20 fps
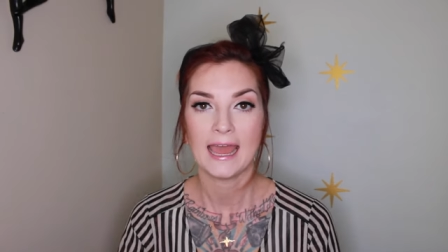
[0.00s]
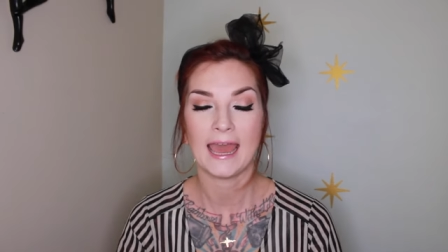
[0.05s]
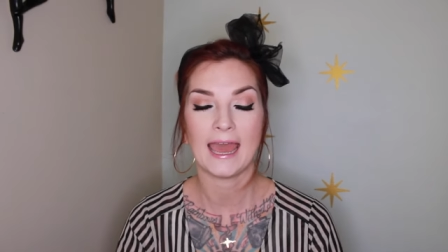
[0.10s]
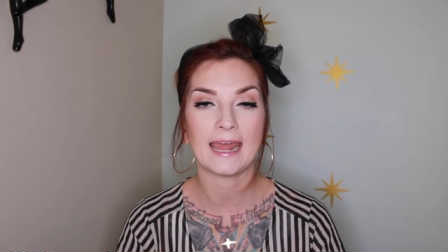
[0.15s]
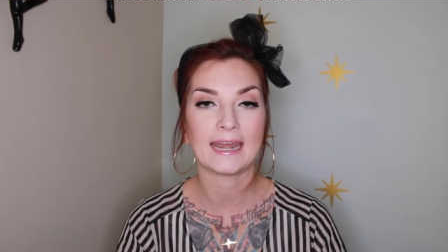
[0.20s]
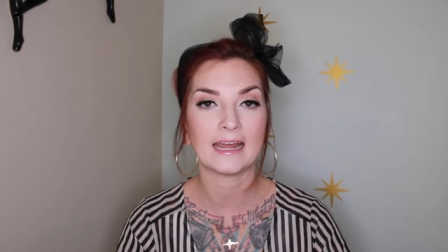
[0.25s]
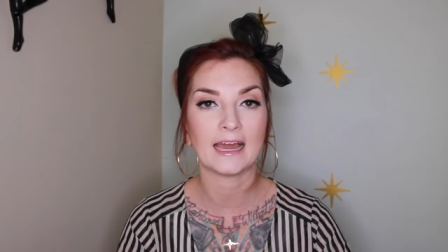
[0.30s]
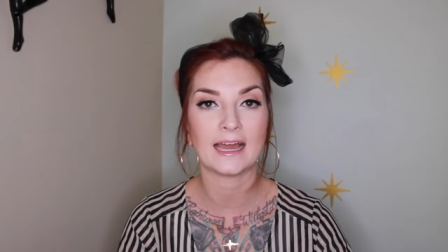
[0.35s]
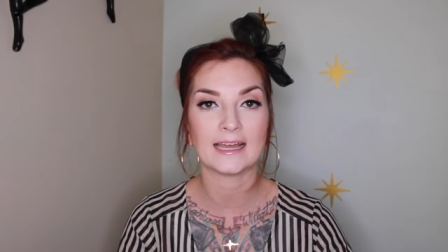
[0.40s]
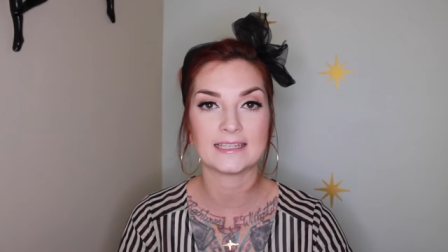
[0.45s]

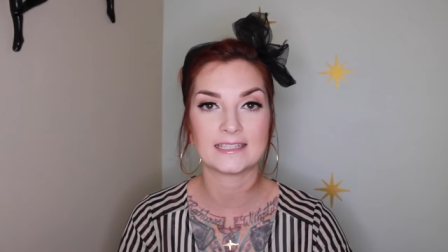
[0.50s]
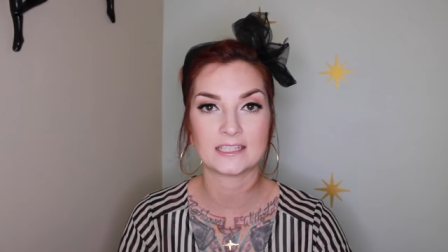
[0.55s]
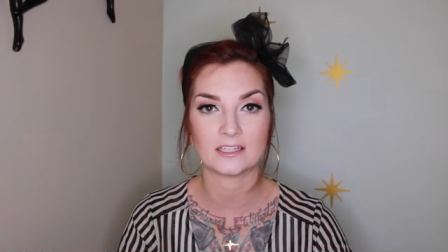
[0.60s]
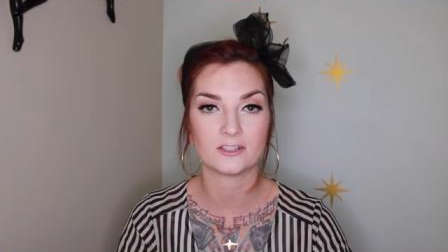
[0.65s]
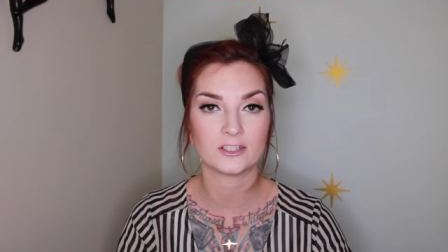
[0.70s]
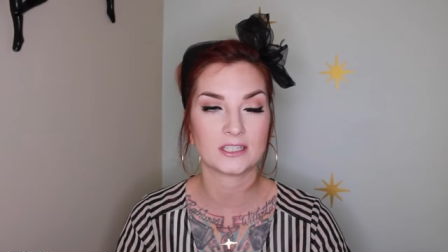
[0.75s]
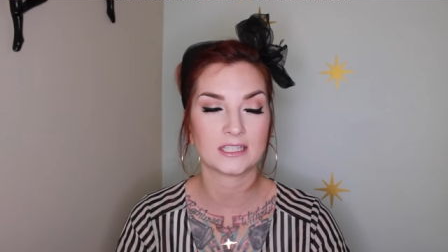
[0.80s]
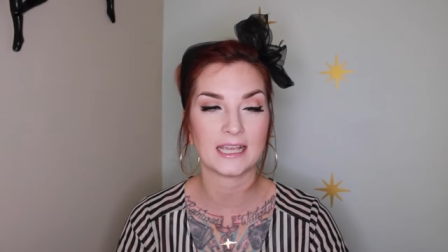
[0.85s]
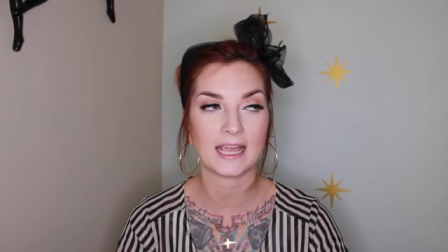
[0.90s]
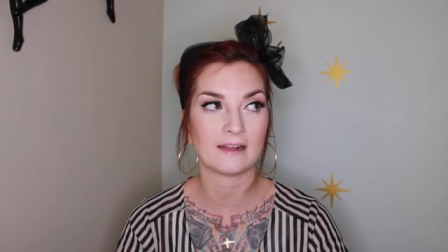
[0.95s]
and I
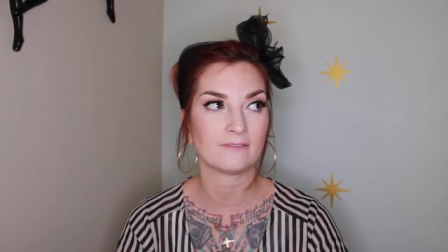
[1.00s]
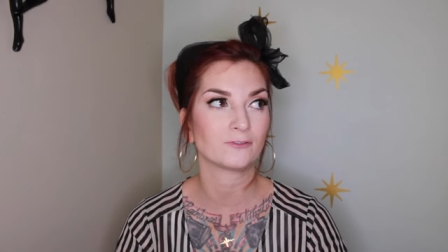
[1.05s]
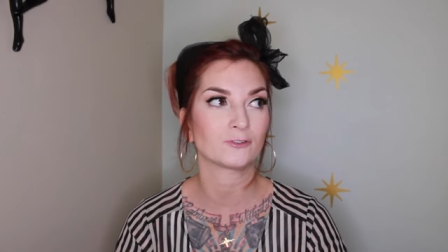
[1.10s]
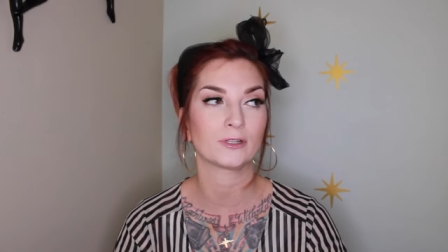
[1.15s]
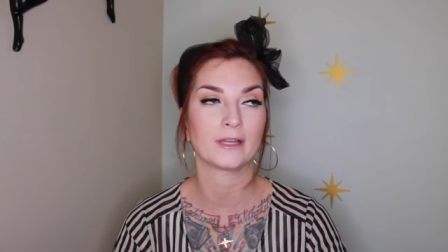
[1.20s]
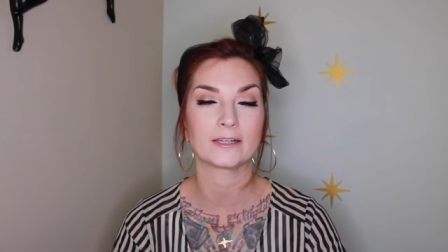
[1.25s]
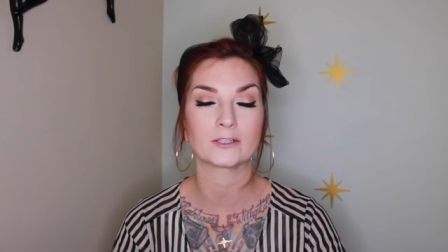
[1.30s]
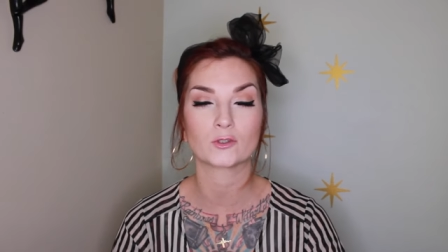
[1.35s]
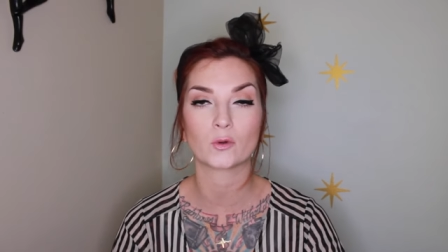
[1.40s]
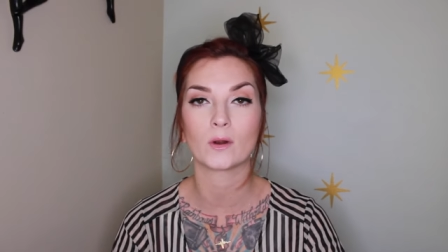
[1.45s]
seriously
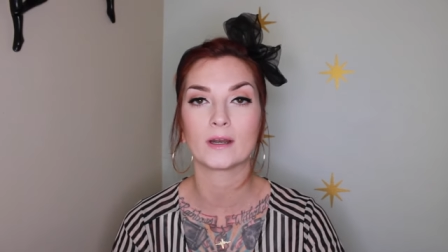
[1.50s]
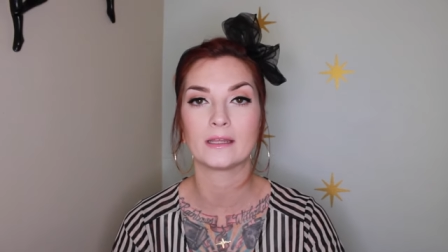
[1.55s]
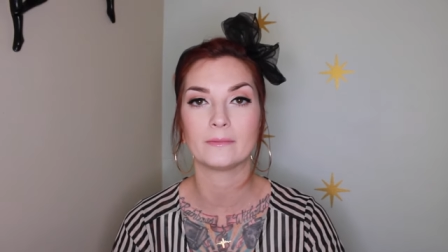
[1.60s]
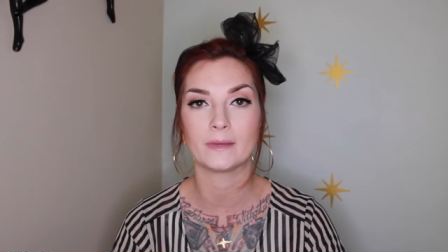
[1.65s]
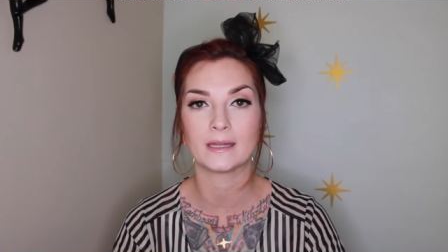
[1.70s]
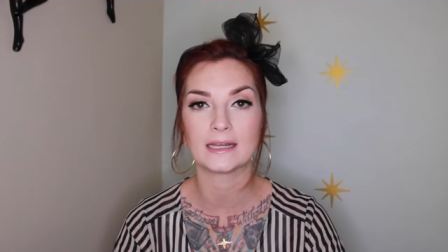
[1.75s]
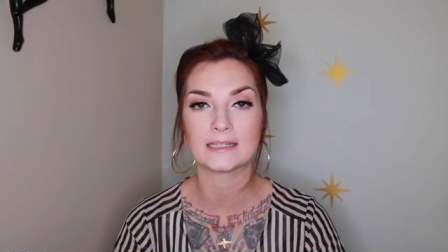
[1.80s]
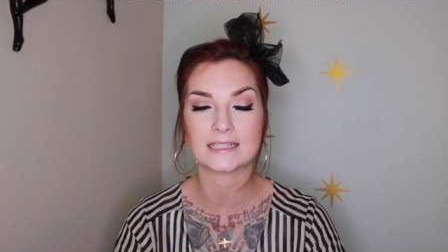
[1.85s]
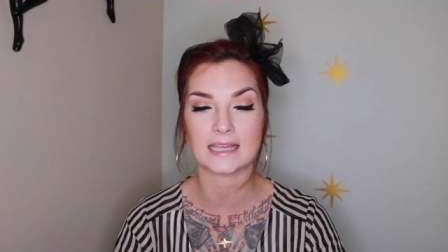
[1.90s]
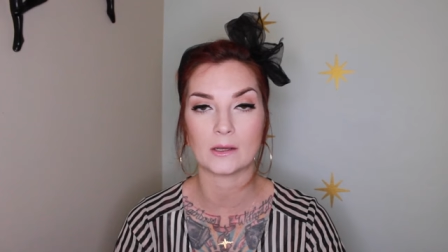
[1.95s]
after like 20
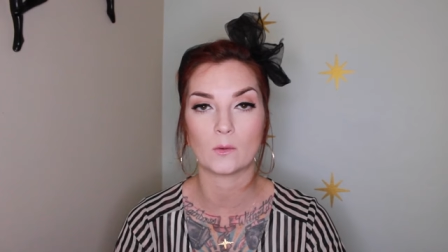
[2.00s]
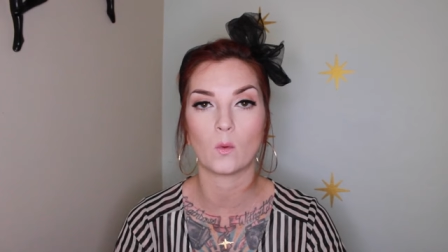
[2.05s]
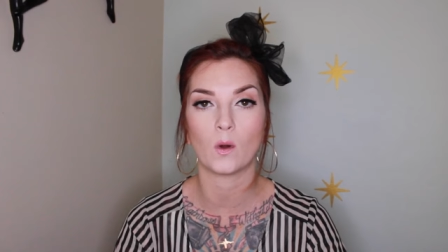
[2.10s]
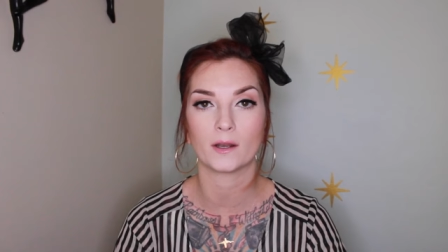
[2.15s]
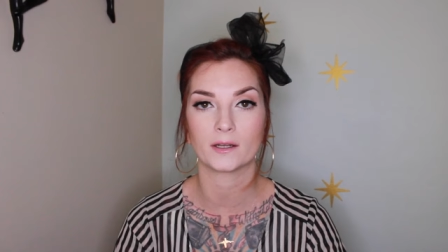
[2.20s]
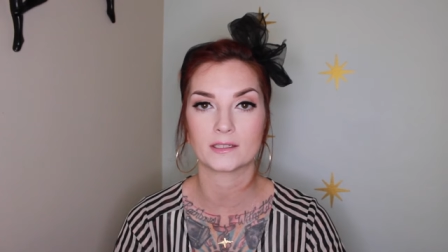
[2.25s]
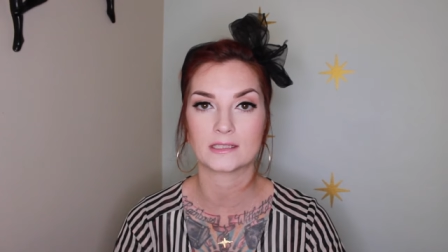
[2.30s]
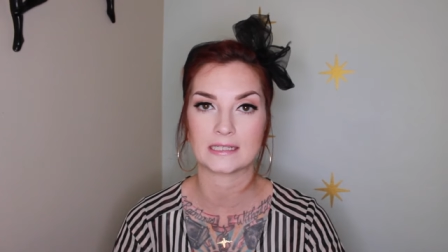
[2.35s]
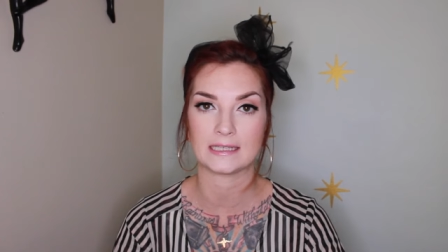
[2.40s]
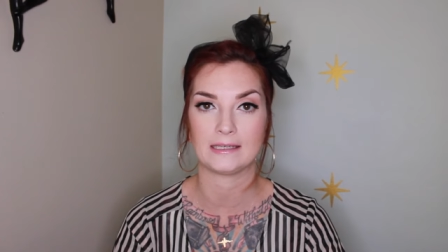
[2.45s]
minutes I
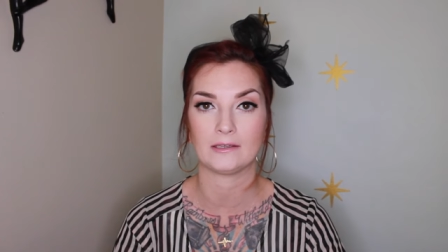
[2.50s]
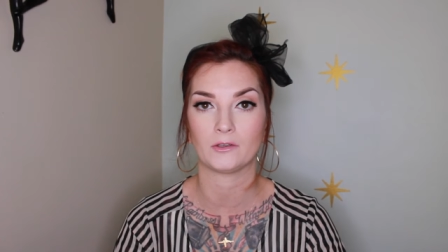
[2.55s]
wanted to